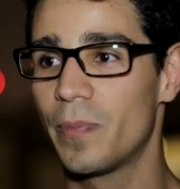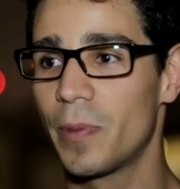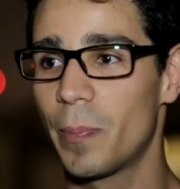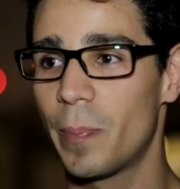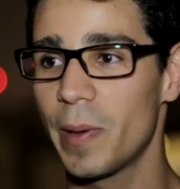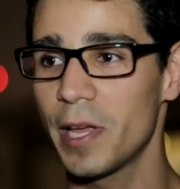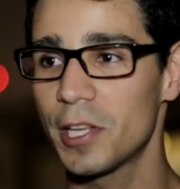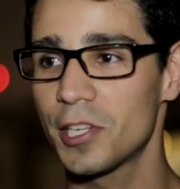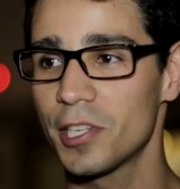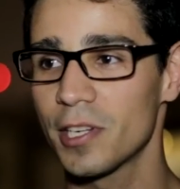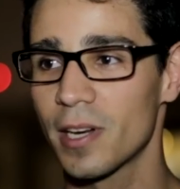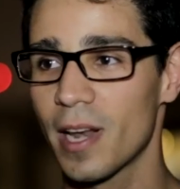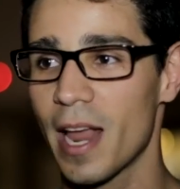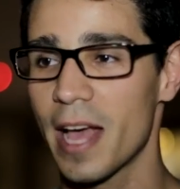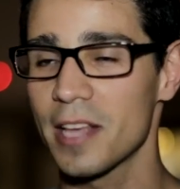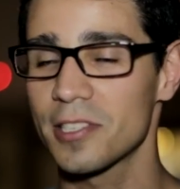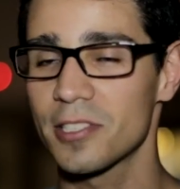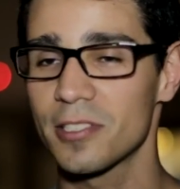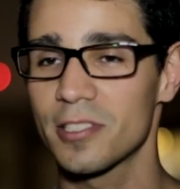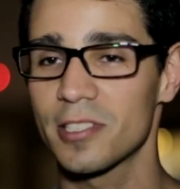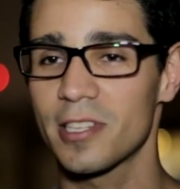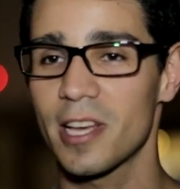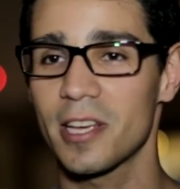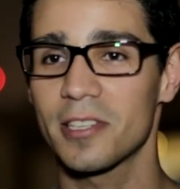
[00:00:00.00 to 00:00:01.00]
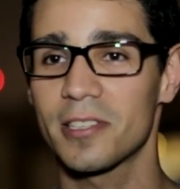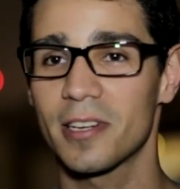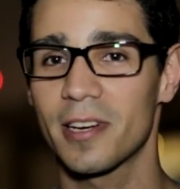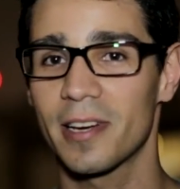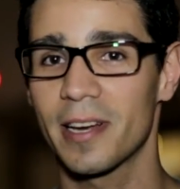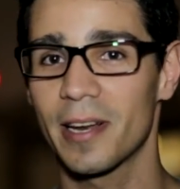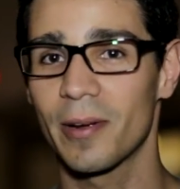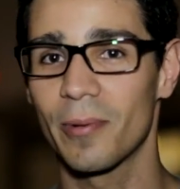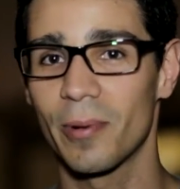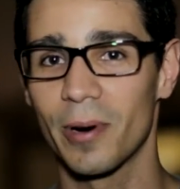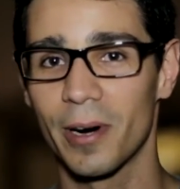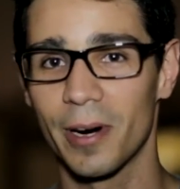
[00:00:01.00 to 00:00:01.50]
The pitching lessons
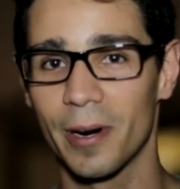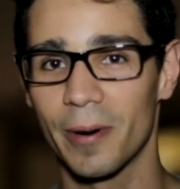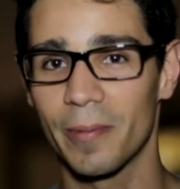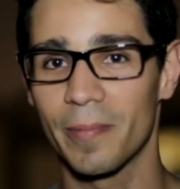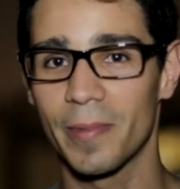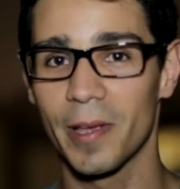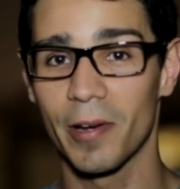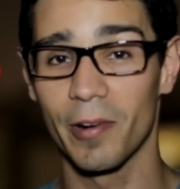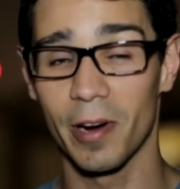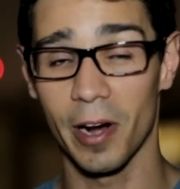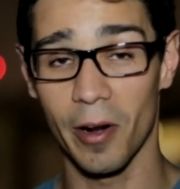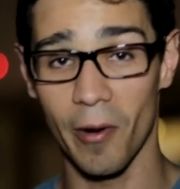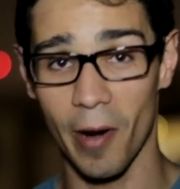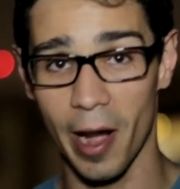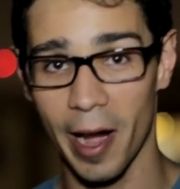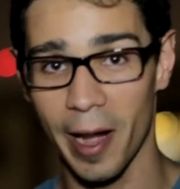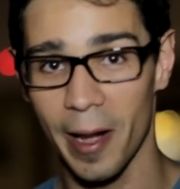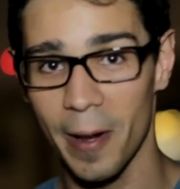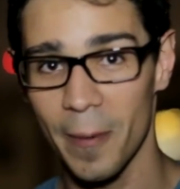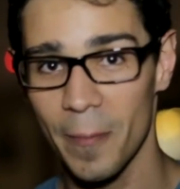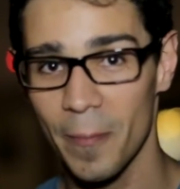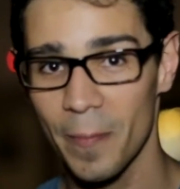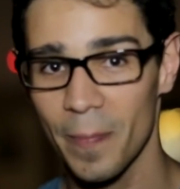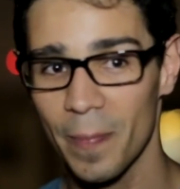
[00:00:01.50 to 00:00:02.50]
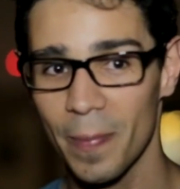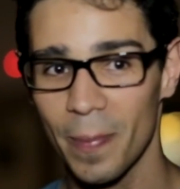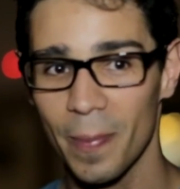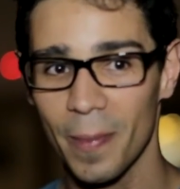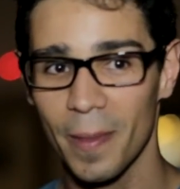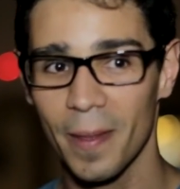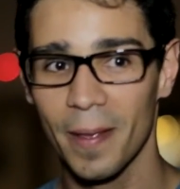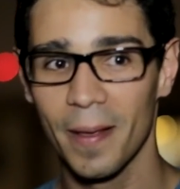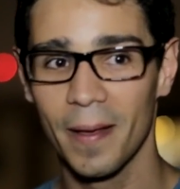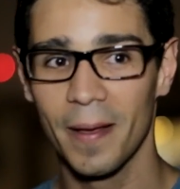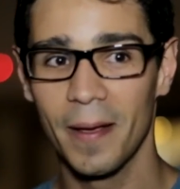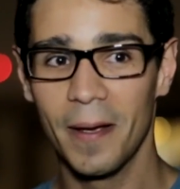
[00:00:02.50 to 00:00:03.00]
yesterday were they were great.
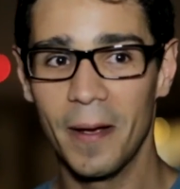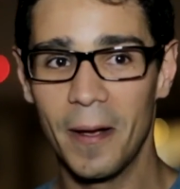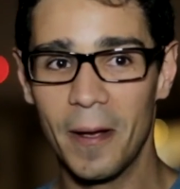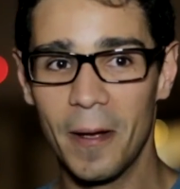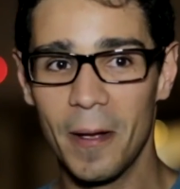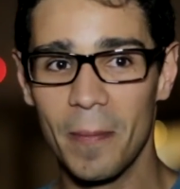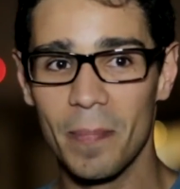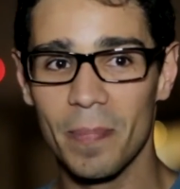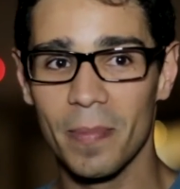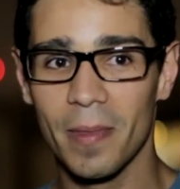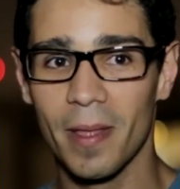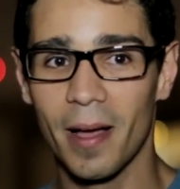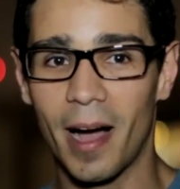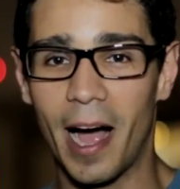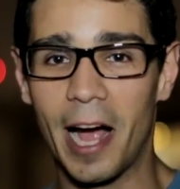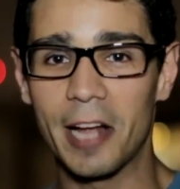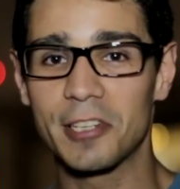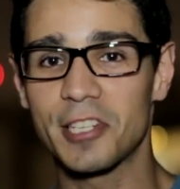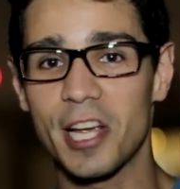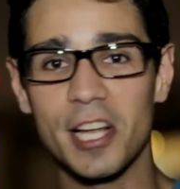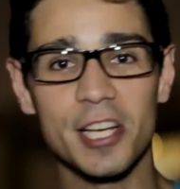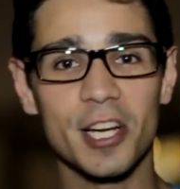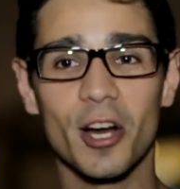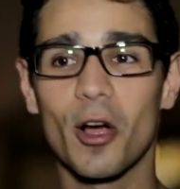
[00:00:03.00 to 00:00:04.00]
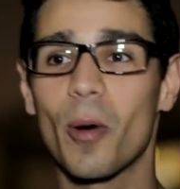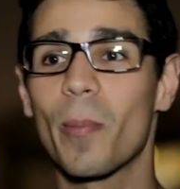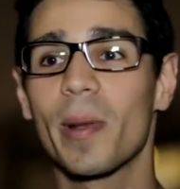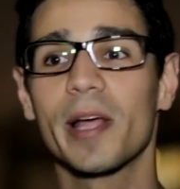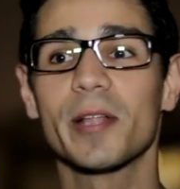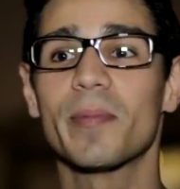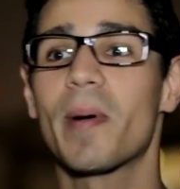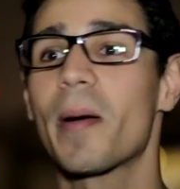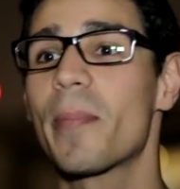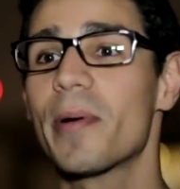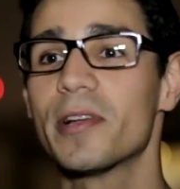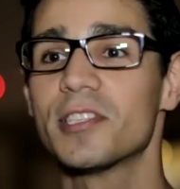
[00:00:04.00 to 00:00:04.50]
I changed
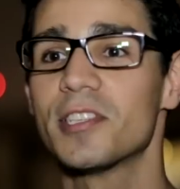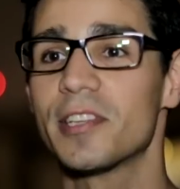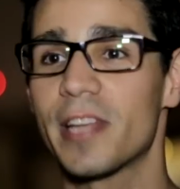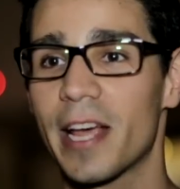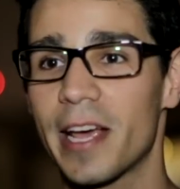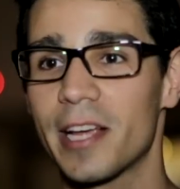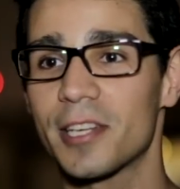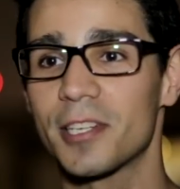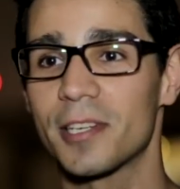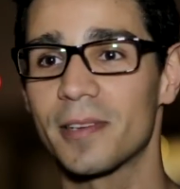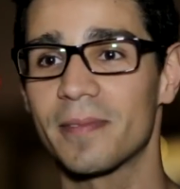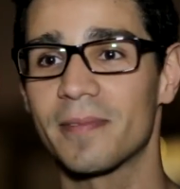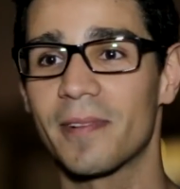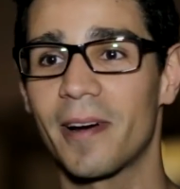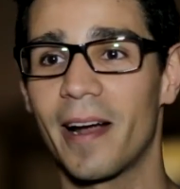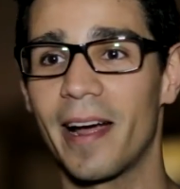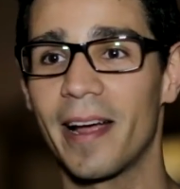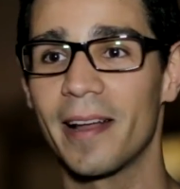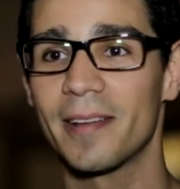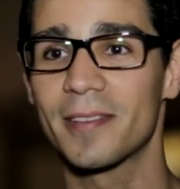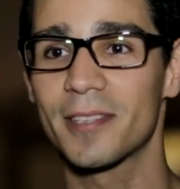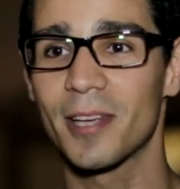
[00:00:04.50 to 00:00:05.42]
completely my presentation, right?